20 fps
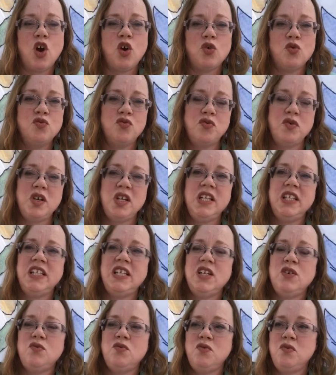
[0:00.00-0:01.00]

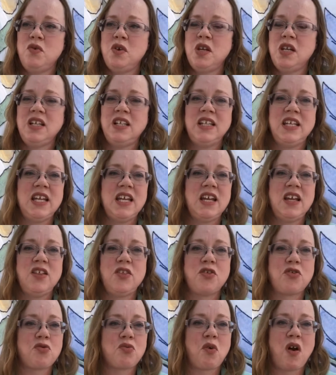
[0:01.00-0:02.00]
really, really
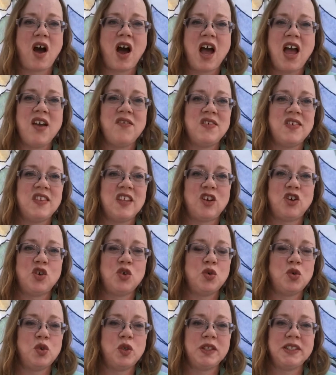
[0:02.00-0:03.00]
thrive in the
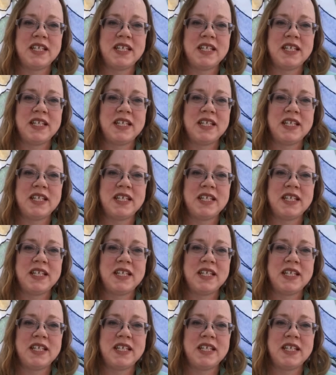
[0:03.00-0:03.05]
cool,